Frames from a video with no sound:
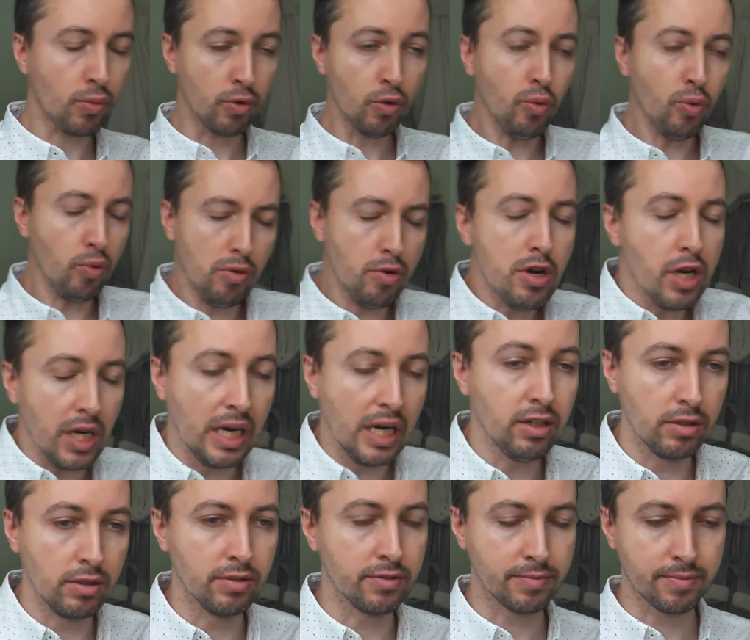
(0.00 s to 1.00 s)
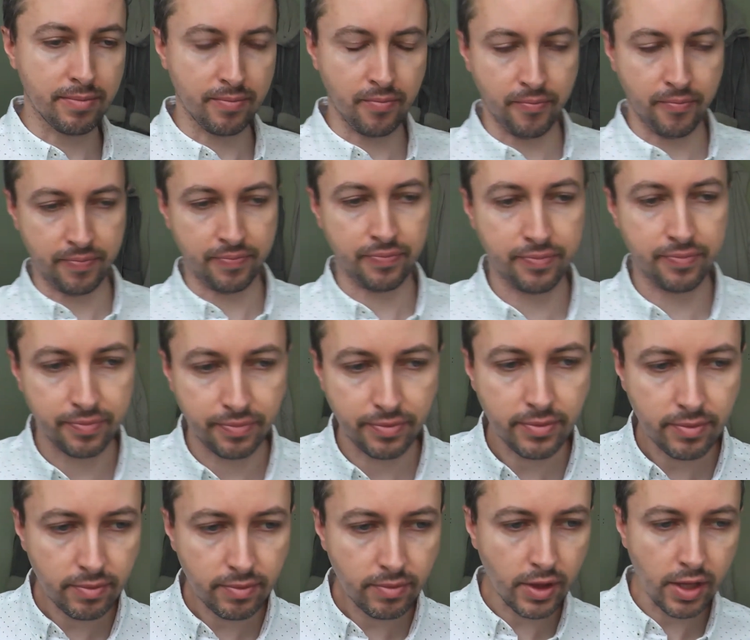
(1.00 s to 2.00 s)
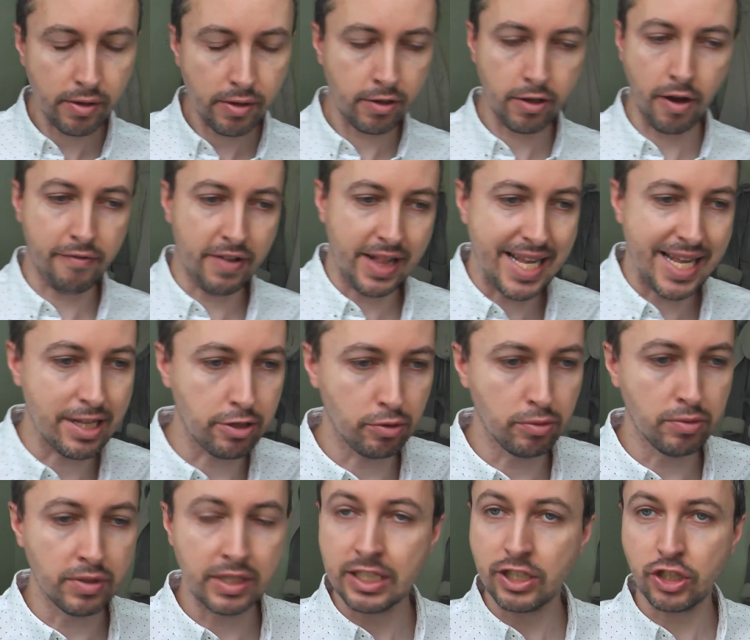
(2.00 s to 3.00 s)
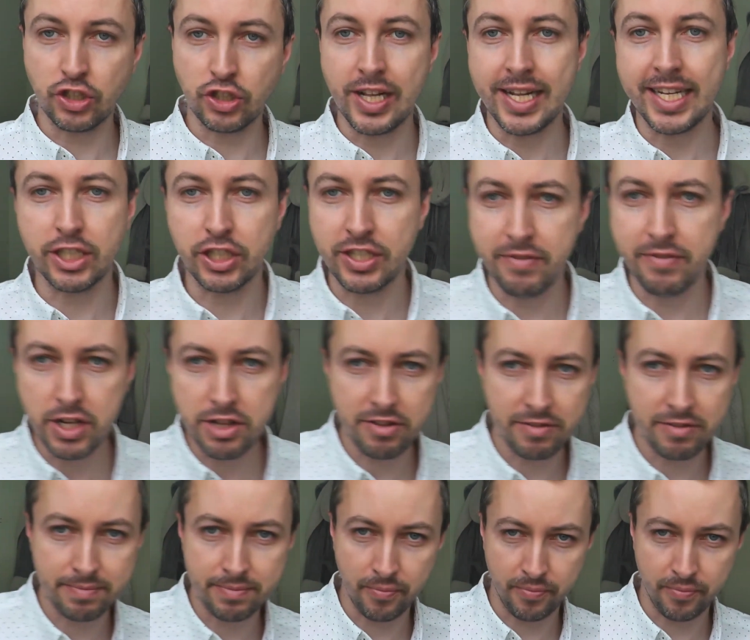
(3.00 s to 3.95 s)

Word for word: Oh, oh, got the little chilly shivers.